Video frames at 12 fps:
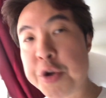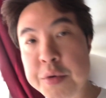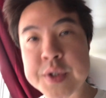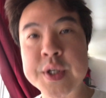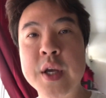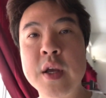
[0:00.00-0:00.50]

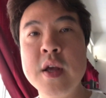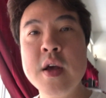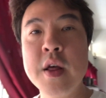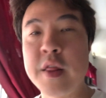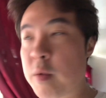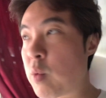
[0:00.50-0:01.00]
using
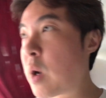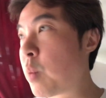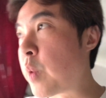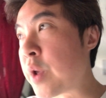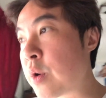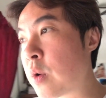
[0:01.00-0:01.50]
the
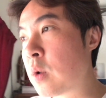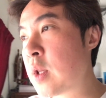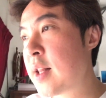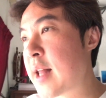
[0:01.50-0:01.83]
Onewheel